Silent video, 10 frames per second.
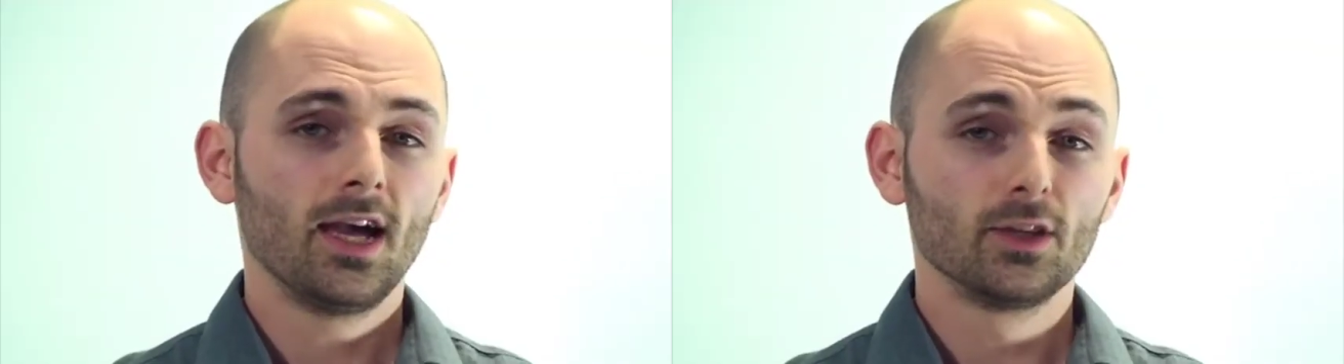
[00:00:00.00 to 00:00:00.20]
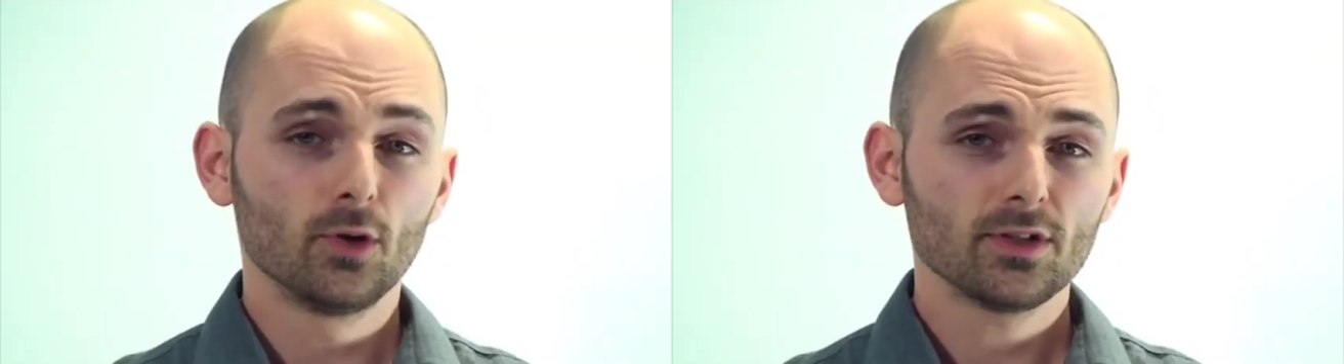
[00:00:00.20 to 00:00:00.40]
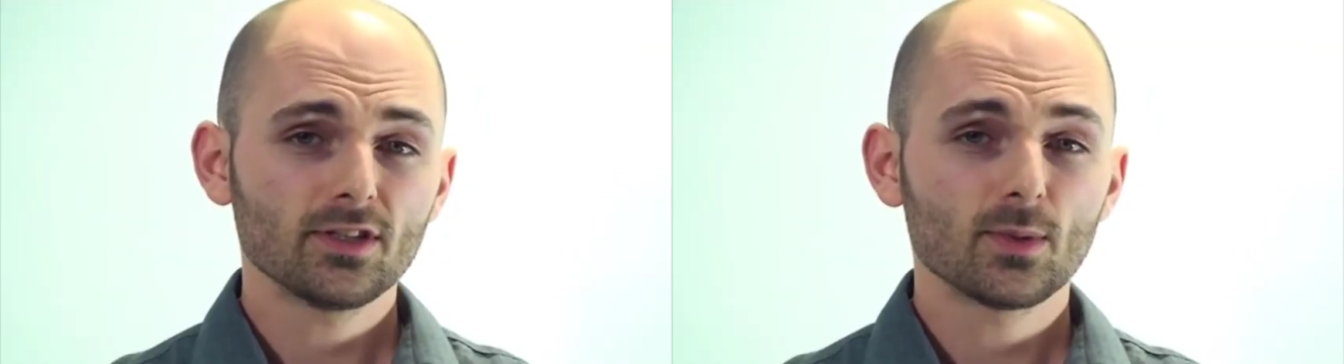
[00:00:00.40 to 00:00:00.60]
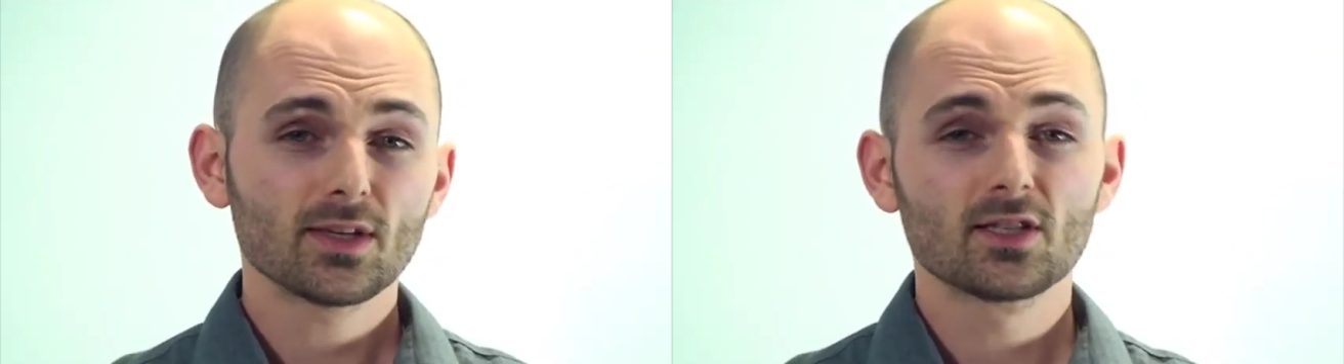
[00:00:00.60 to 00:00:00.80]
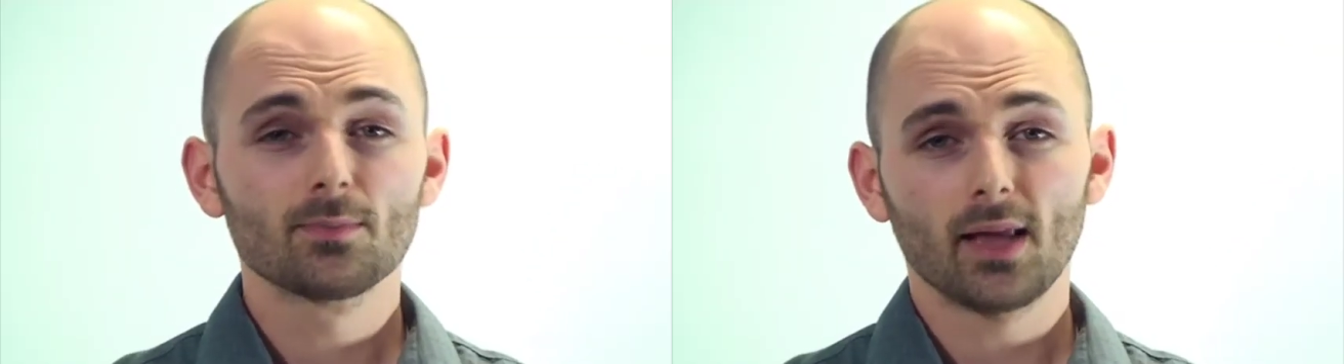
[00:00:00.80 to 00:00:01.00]
In order to
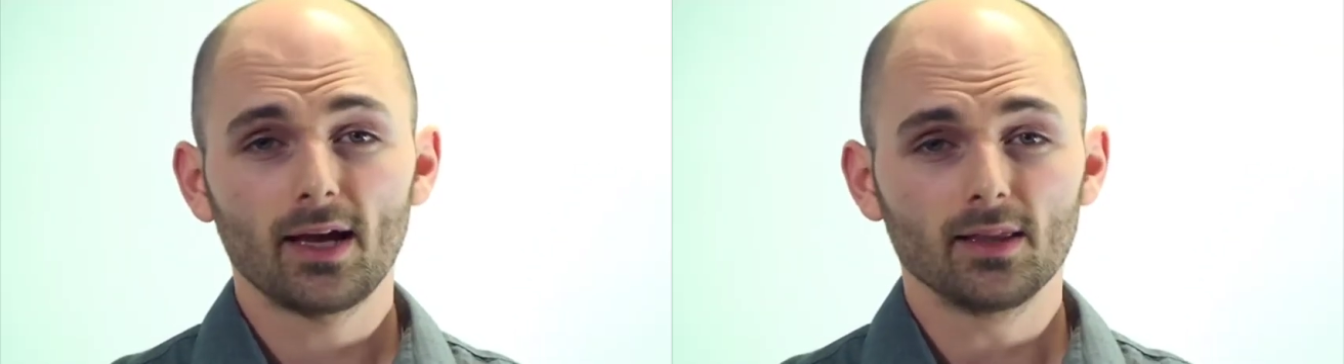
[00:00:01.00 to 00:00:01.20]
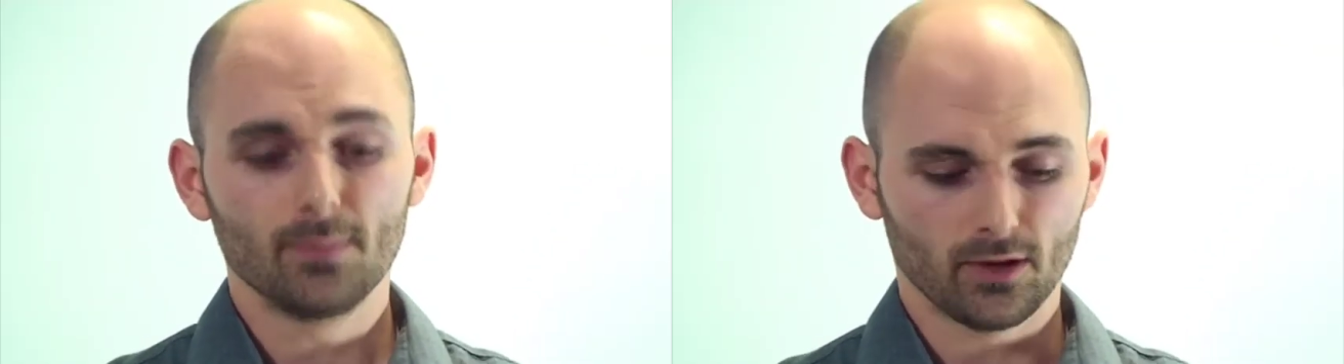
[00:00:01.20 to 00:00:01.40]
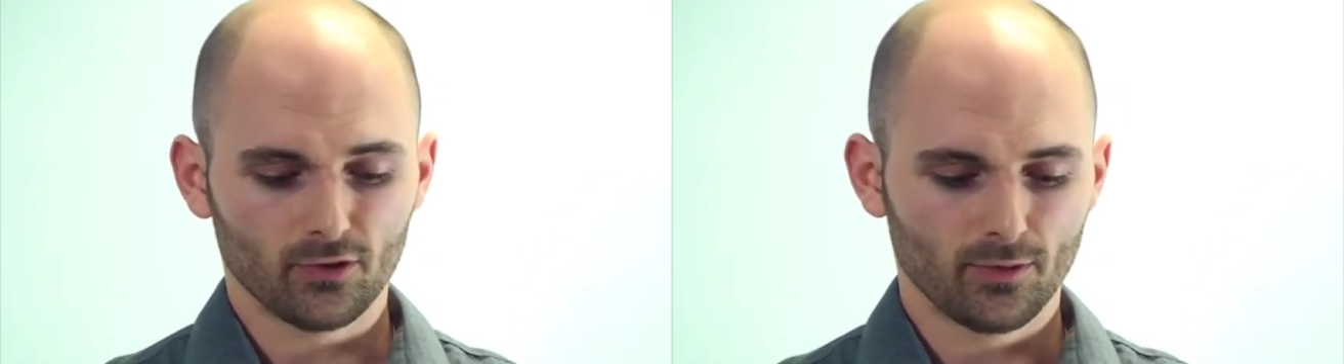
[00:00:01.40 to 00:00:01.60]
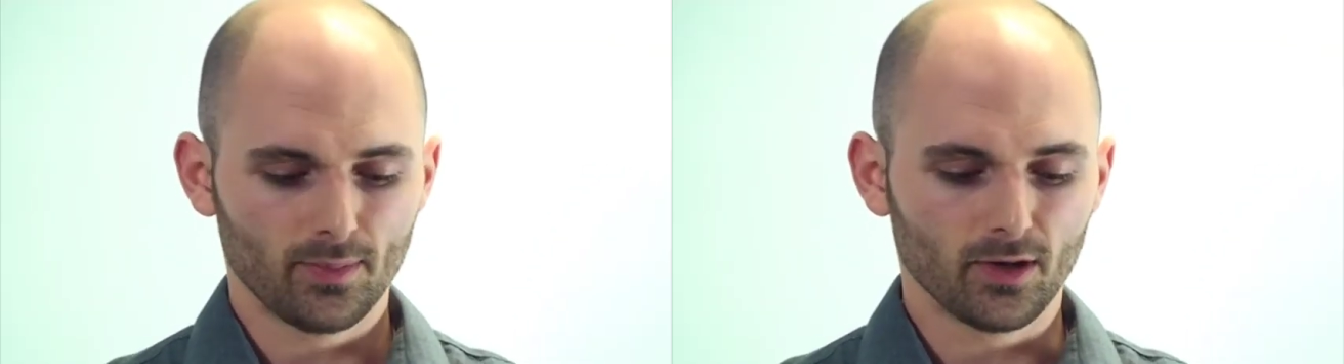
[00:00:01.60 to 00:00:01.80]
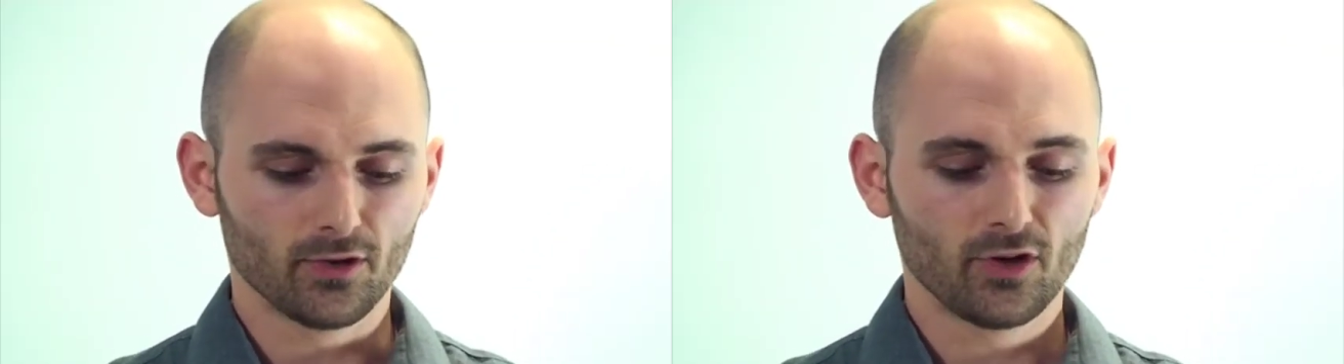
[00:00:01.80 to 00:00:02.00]
explain the military
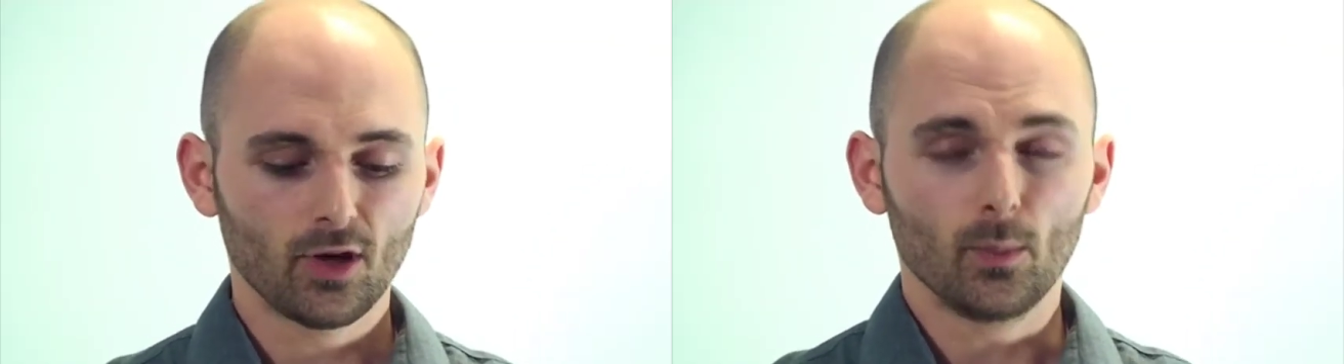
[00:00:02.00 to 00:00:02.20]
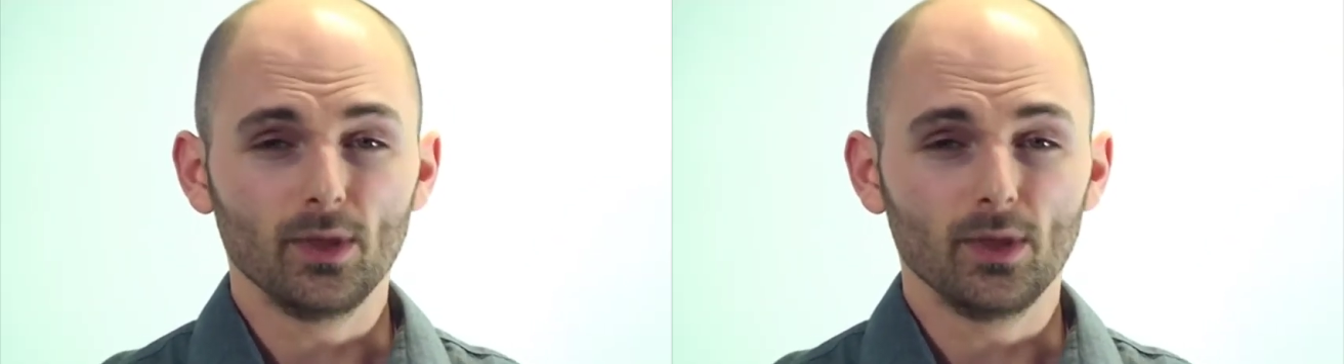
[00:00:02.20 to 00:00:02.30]
purge,